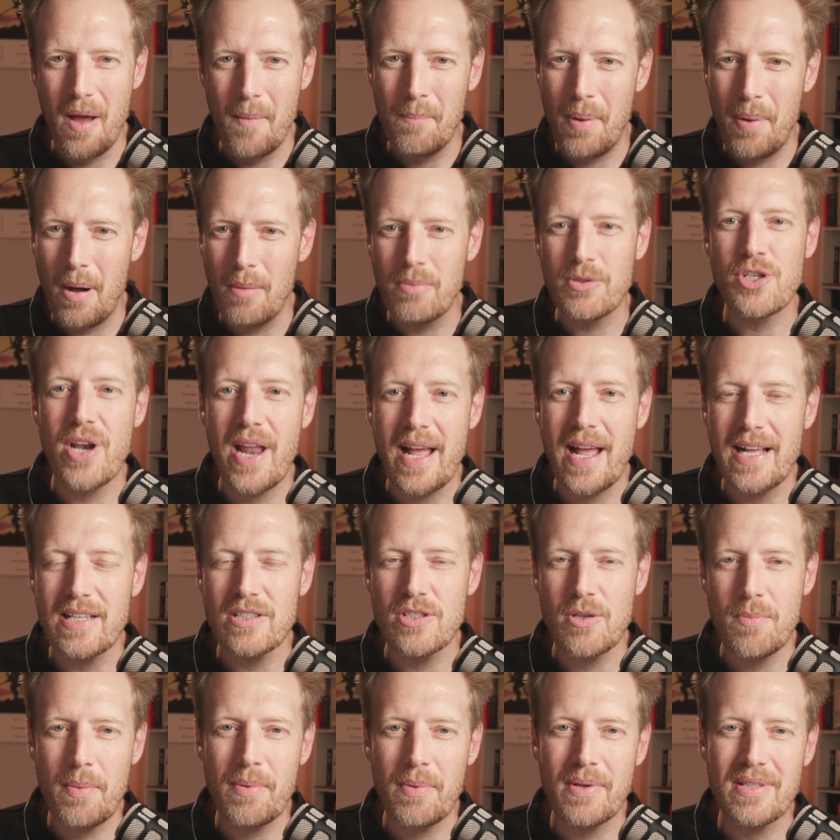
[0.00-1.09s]
publish it out so
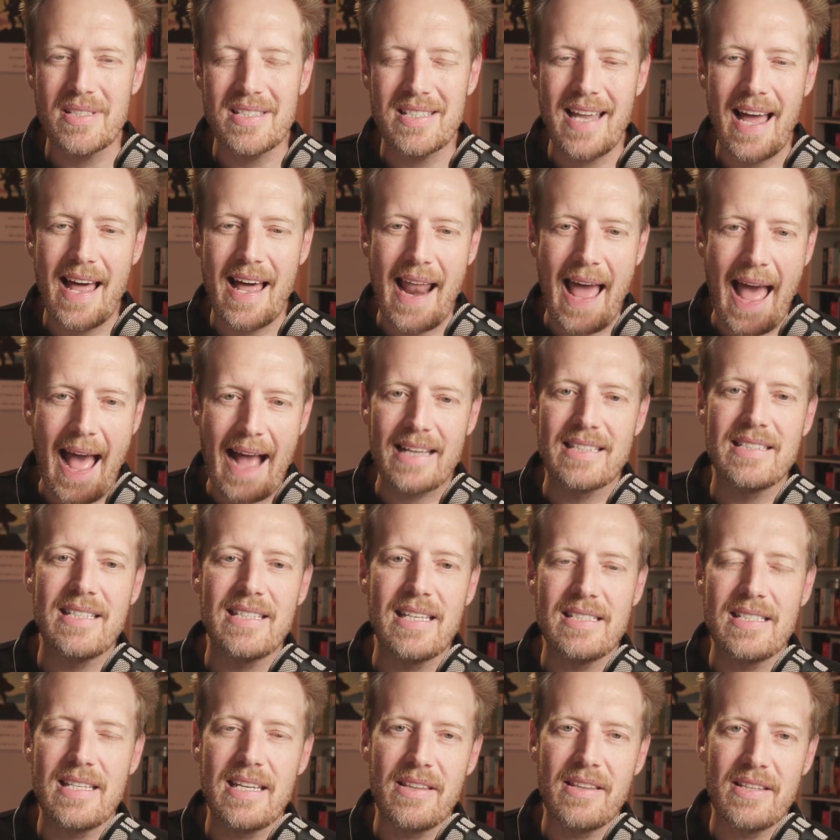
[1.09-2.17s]
people can start
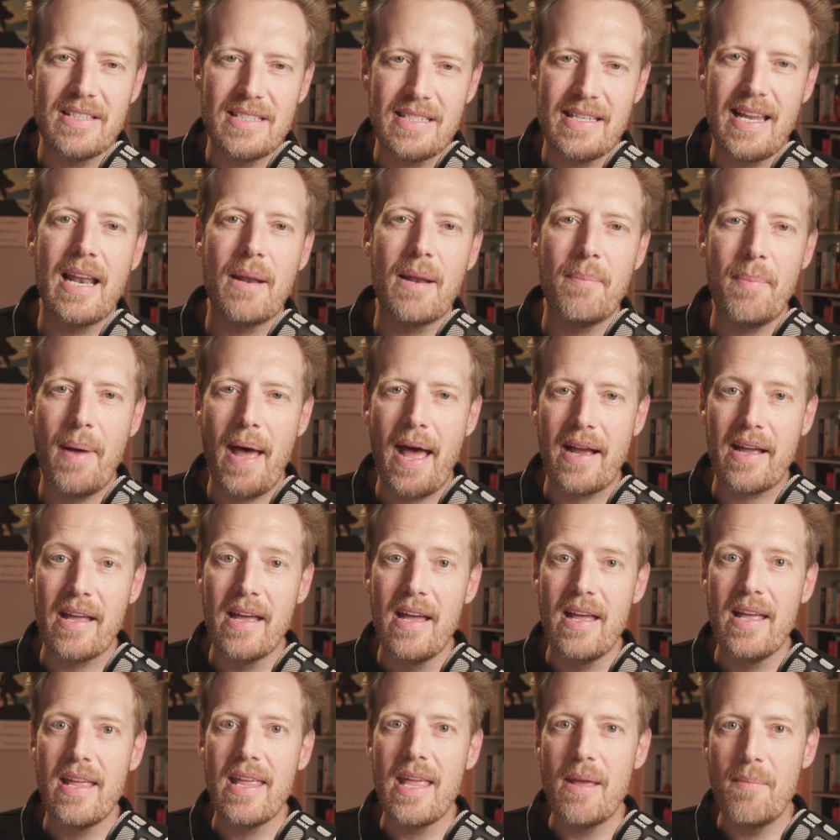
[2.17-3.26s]
accessing the starter pack
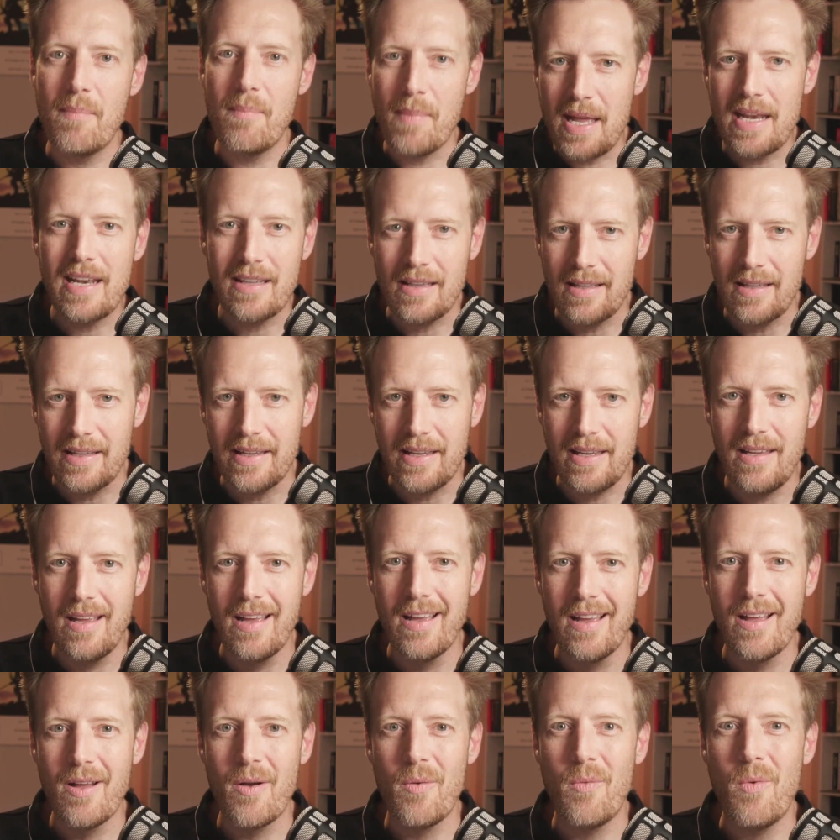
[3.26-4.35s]
immediately
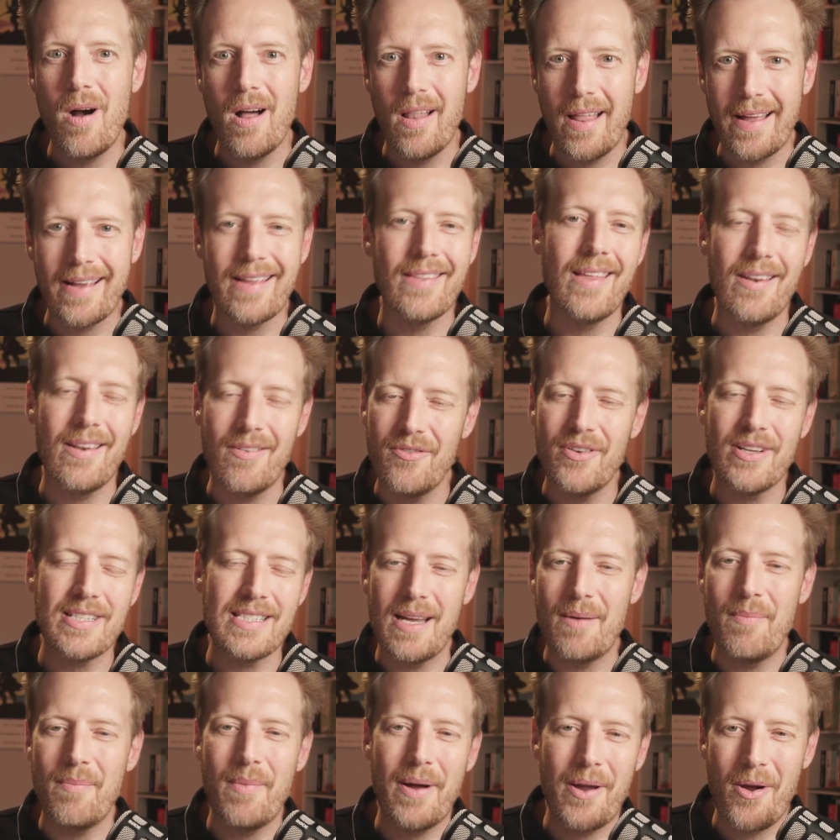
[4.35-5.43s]
while I can then fix
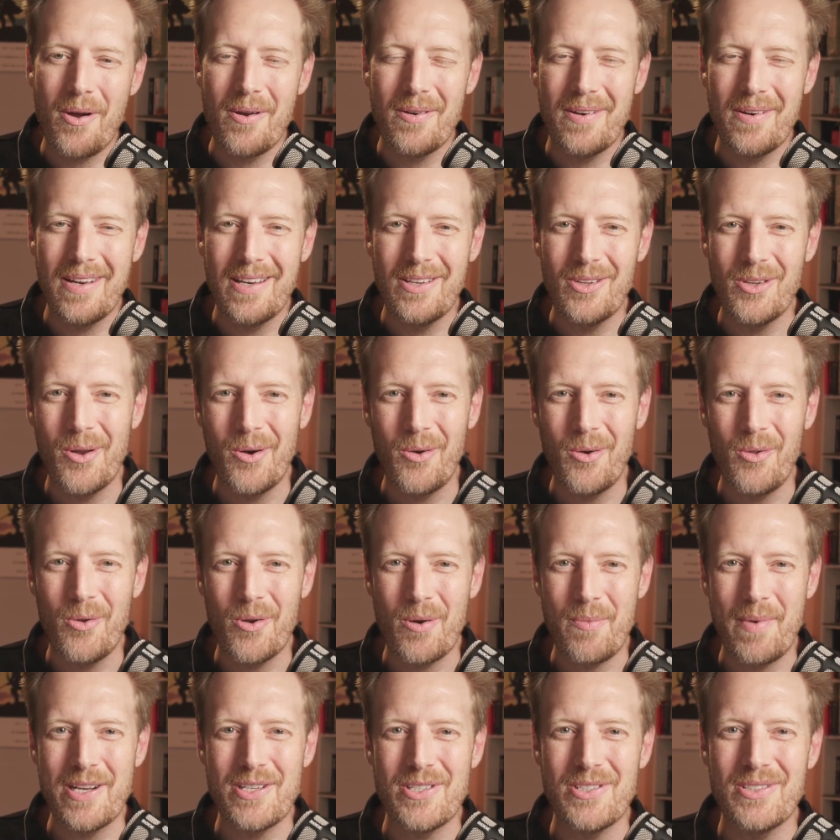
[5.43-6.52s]
up my own internal
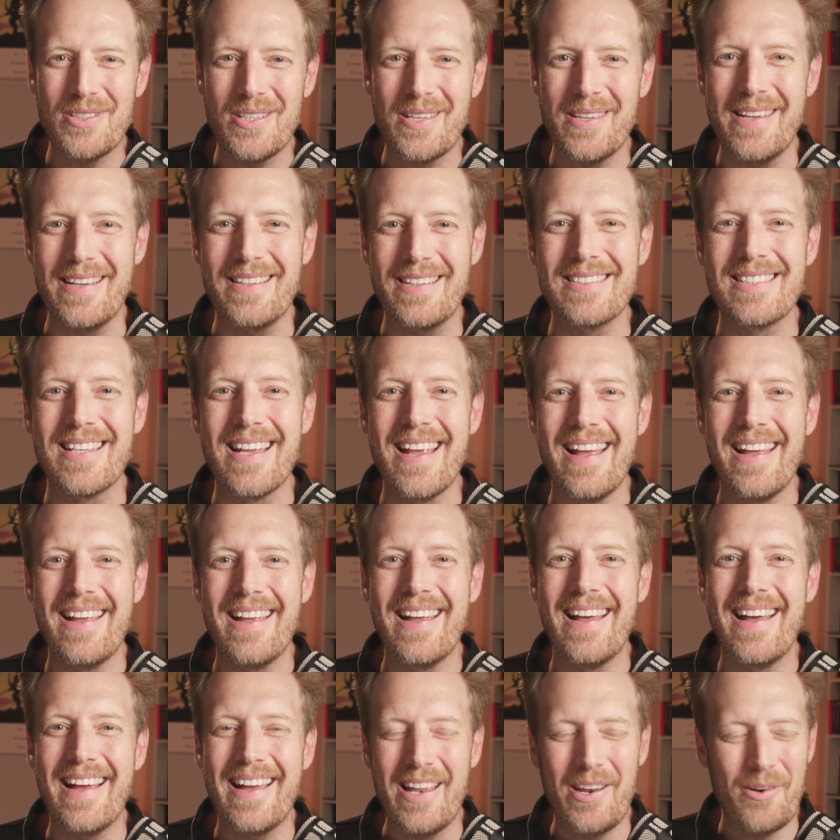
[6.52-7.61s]
automations and things
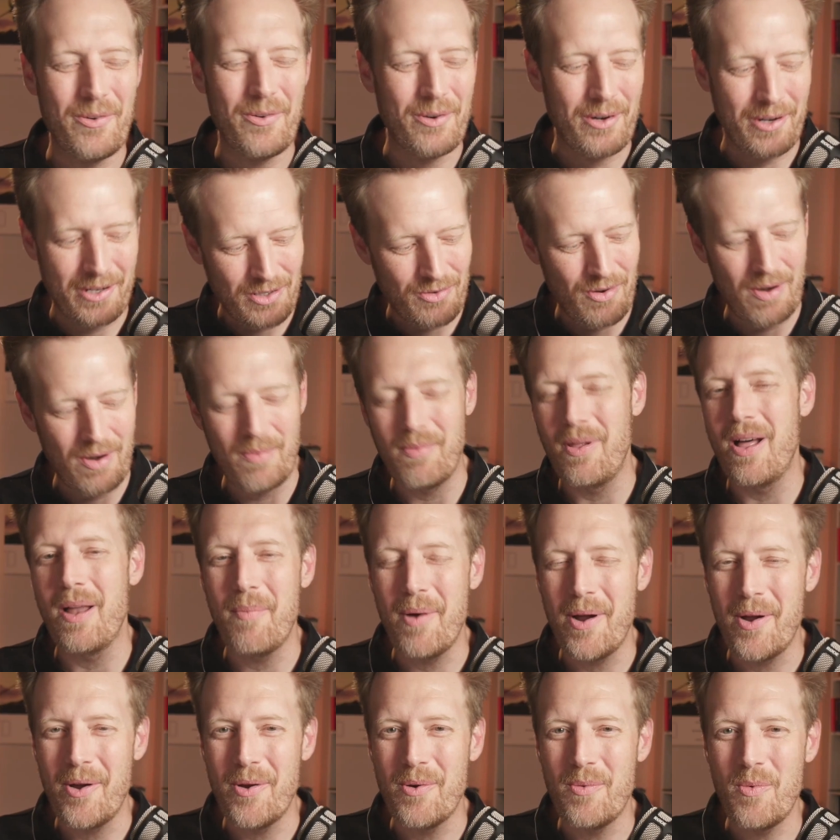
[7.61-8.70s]
in order to streamline
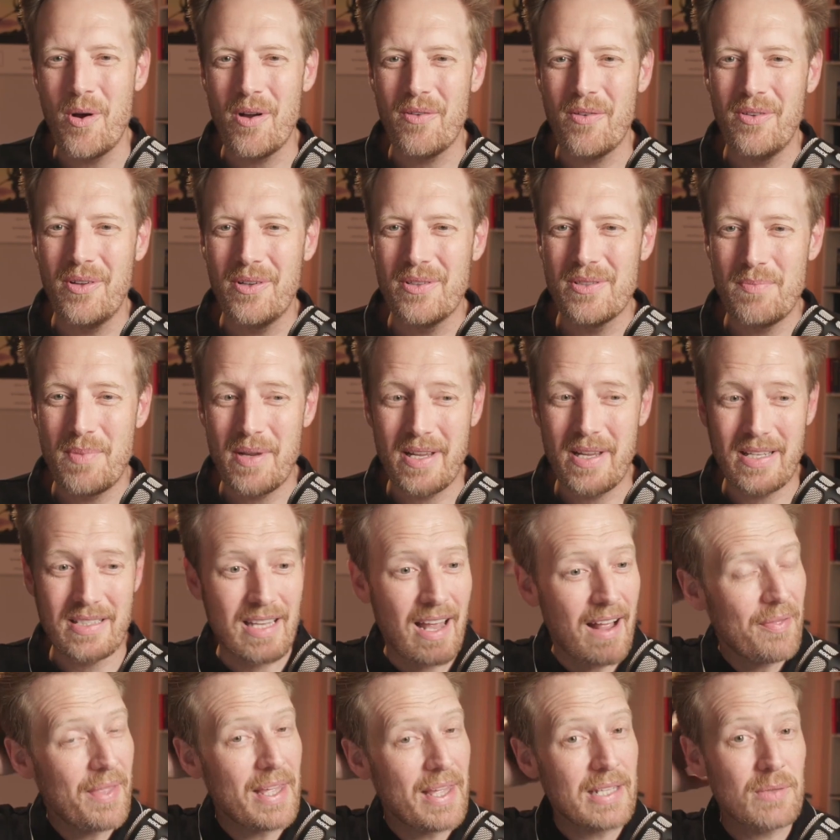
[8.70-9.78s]
my own workflows, because
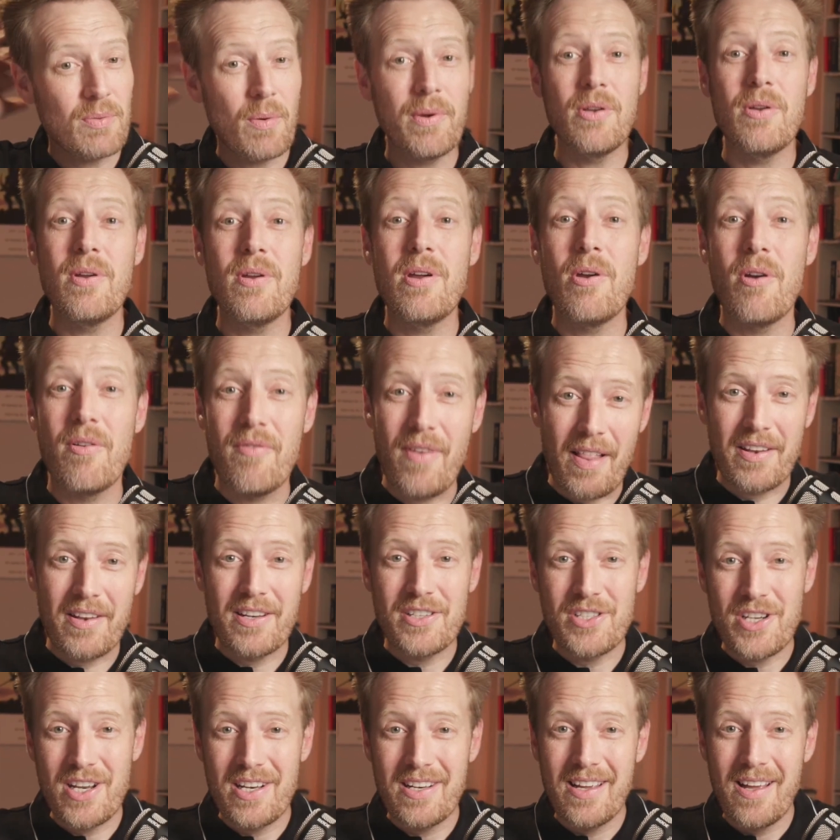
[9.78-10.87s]
that's what we do here at Valid
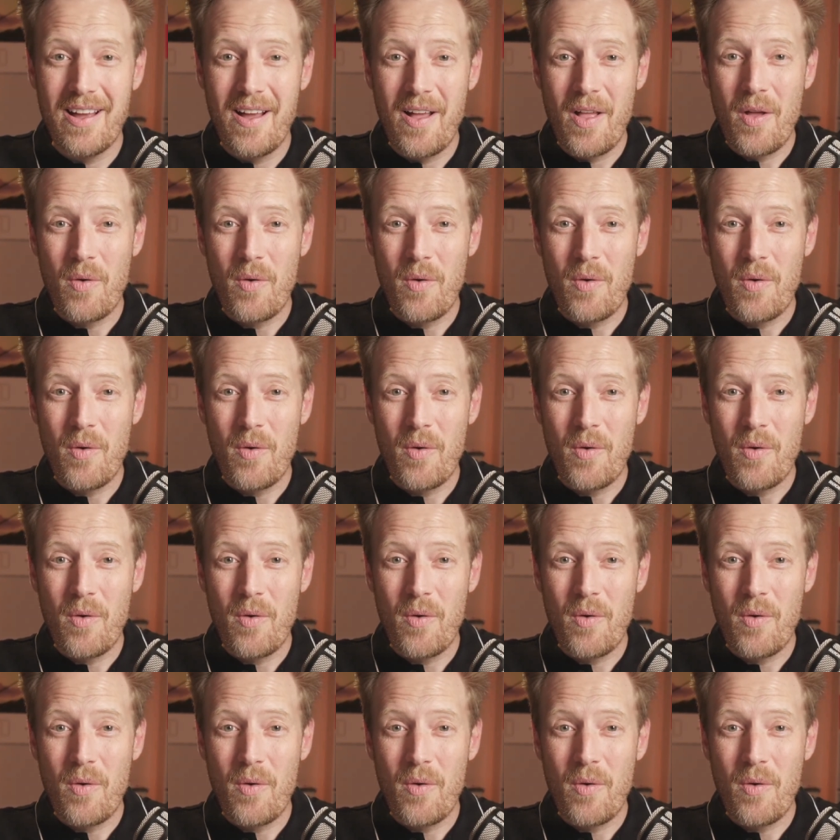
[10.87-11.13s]
Agenda.